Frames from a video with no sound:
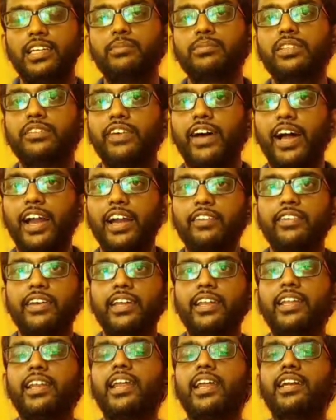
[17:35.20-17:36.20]
in terms of
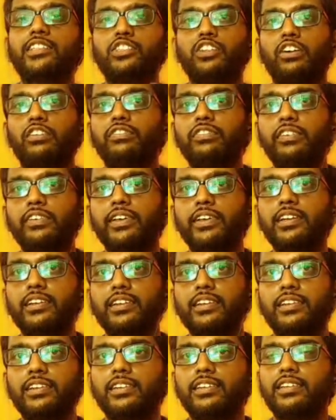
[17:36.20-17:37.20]
hardware and
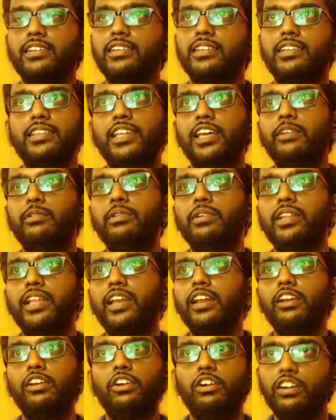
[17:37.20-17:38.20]
software, there
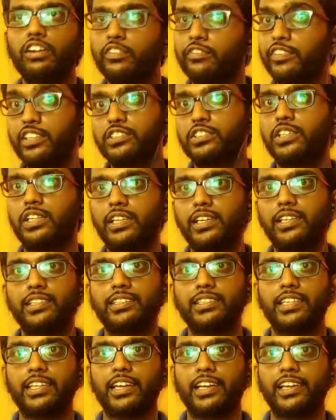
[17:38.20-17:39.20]
are a lot of things to
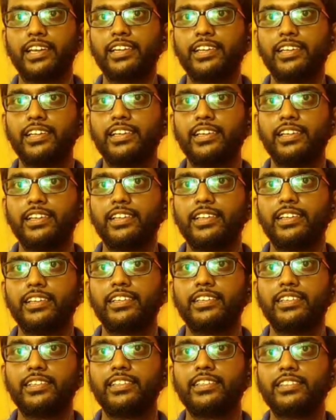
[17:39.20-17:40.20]
learn there.
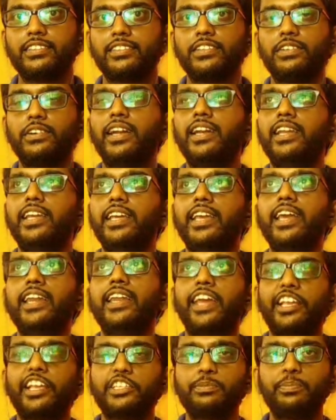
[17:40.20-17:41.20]
So and he
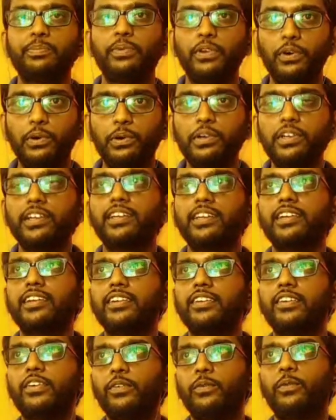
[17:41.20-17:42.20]
can
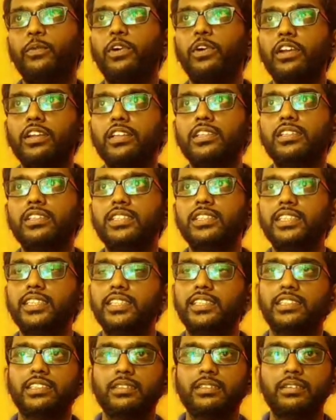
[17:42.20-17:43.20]
explore what are
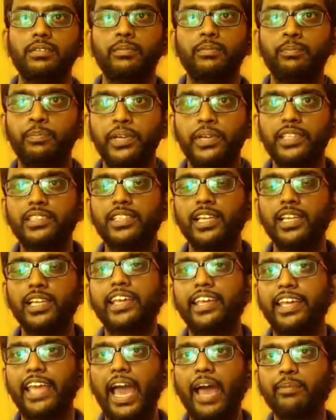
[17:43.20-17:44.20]
the big
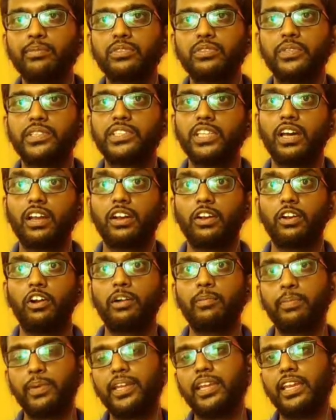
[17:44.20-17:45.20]
like gaps which are
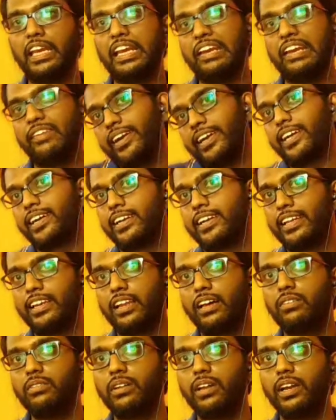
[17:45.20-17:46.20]
not being invented
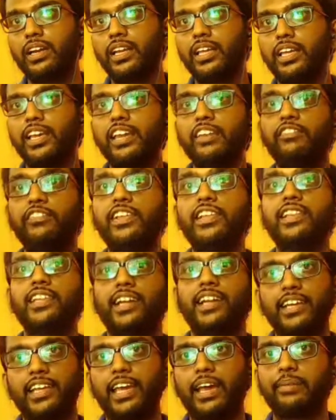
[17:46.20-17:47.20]
till now, and he can
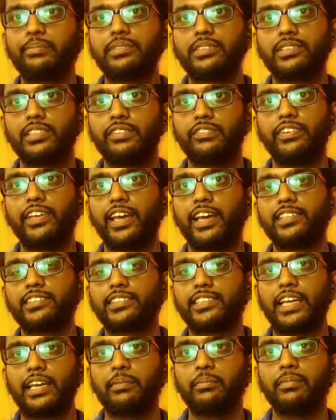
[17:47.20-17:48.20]
fill that gaps if he
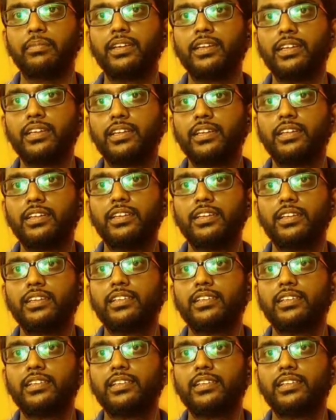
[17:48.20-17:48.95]
has time.